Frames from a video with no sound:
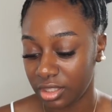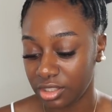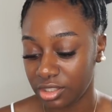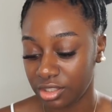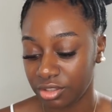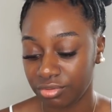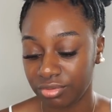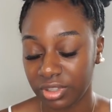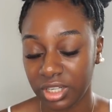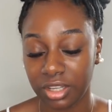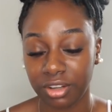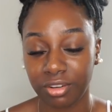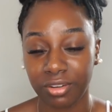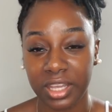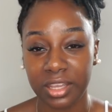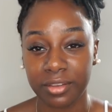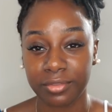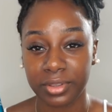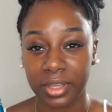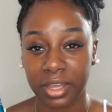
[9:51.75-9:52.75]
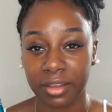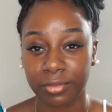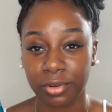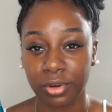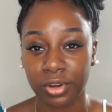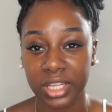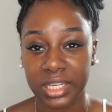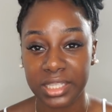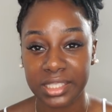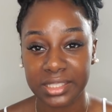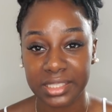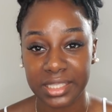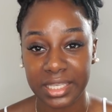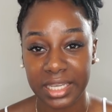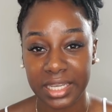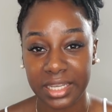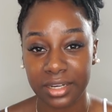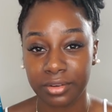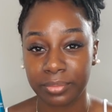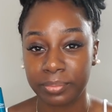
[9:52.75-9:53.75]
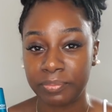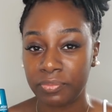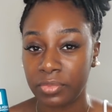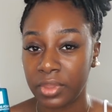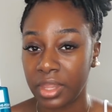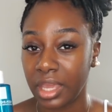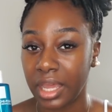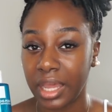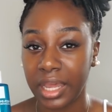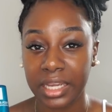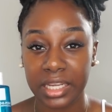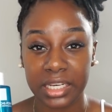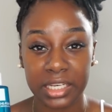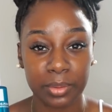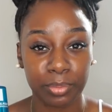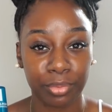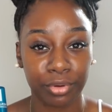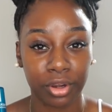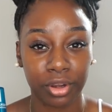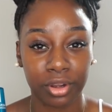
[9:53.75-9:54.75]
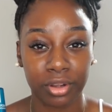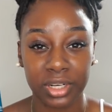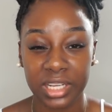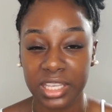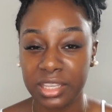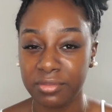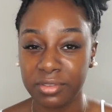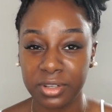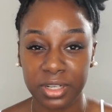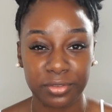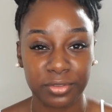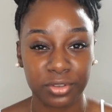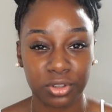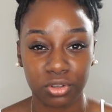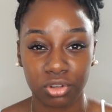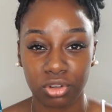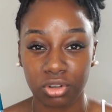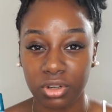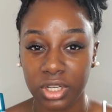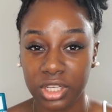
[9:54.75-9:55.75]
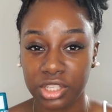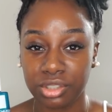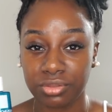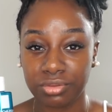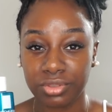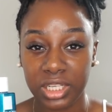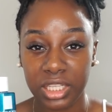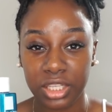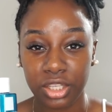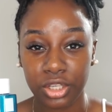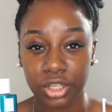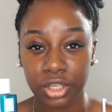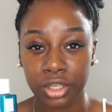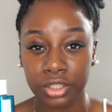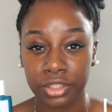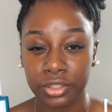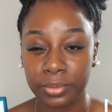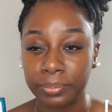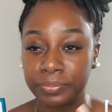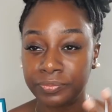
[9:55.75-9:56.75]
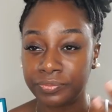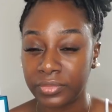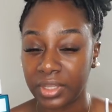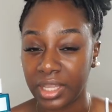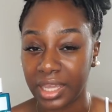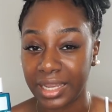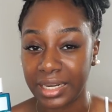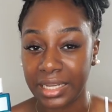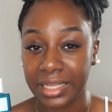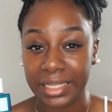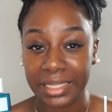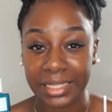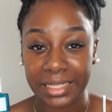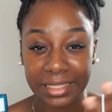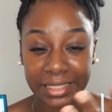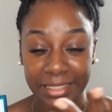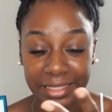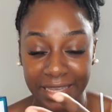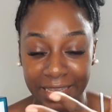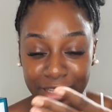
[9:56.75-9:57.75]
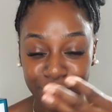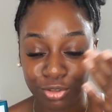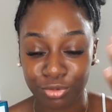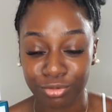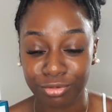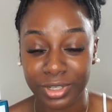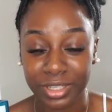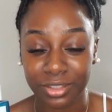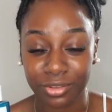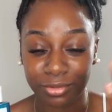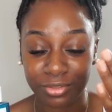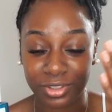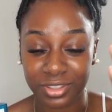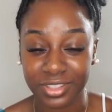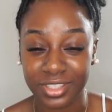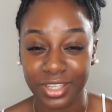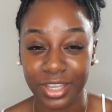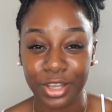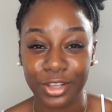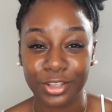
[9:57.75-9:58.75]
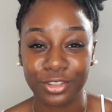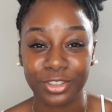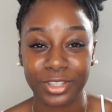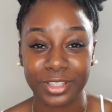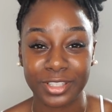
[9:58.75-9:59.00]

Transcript: This is really great if you have oily skin, acne prone, even if you're not, it's really good and it gets rid of the dirt.